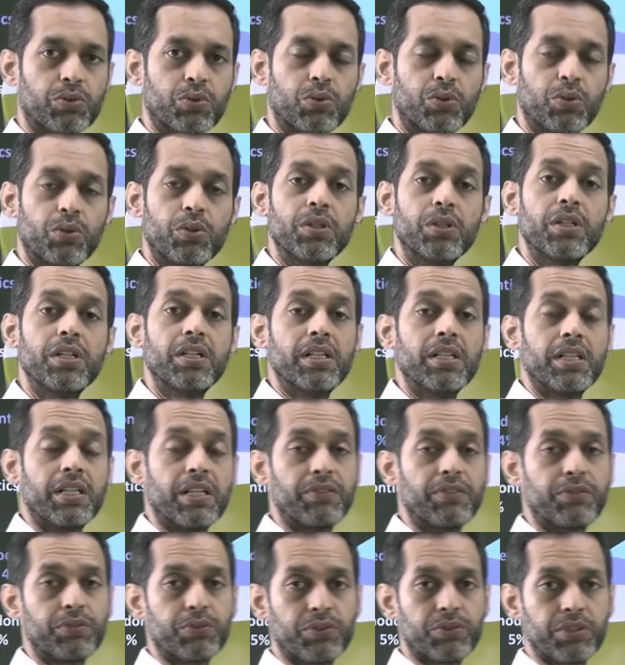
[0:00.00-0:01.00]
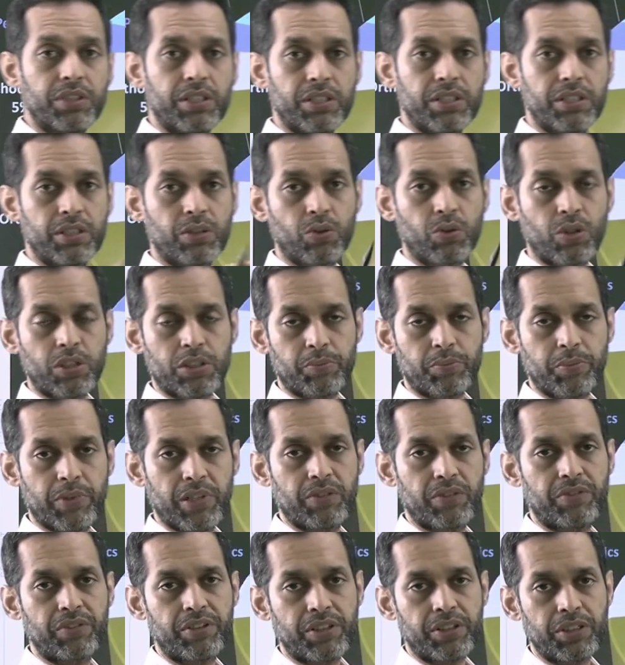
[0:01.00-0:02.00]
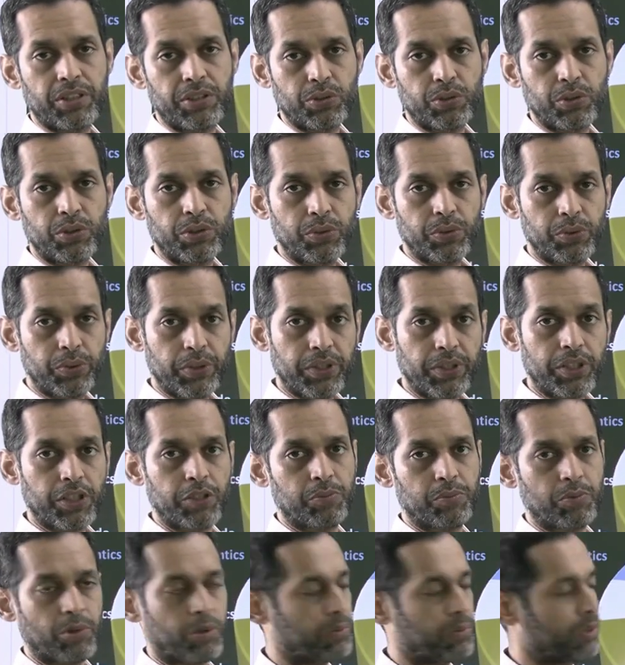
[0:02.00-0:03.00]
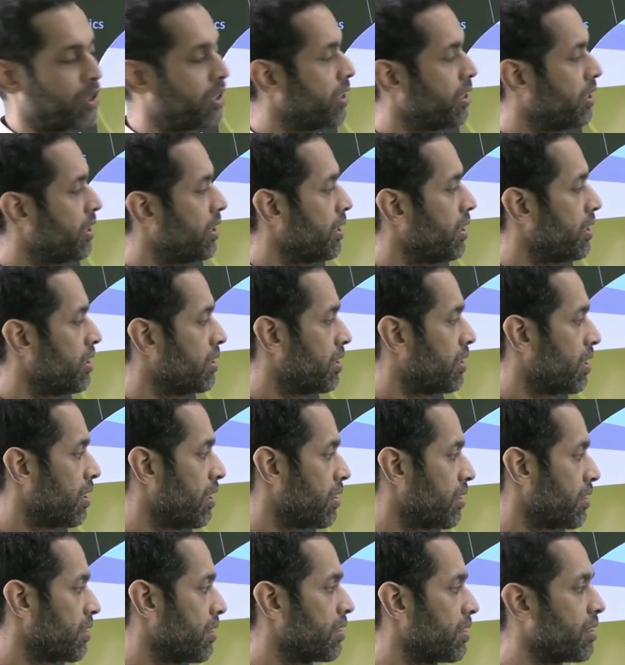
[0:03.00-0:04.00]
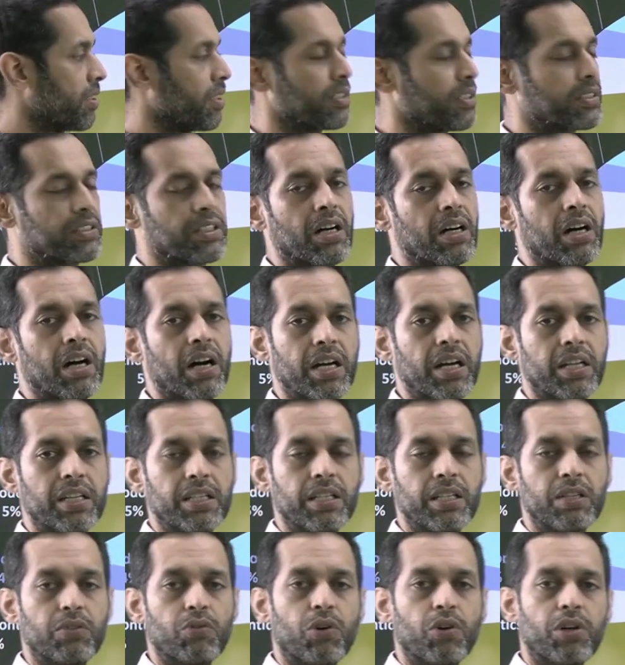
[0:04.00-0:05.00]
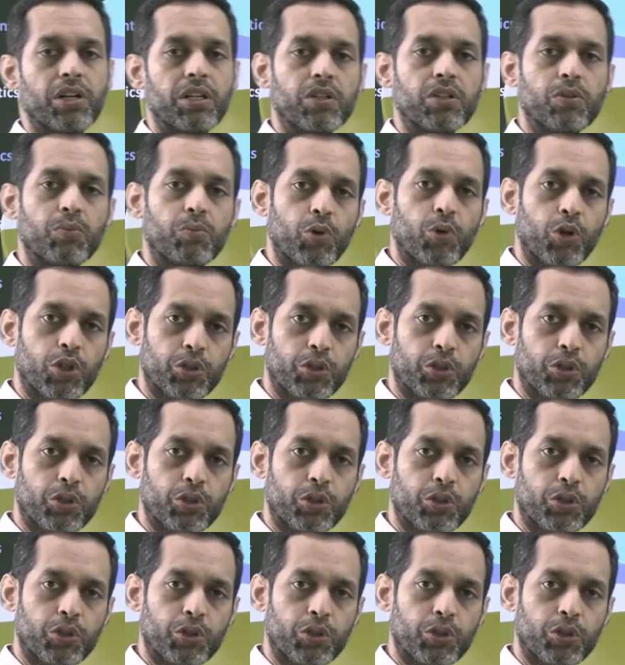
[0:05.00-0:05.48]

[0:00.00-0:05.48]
So, if you see the cost benefit ratio, you're doing it properly, general surgery is a highly rewarding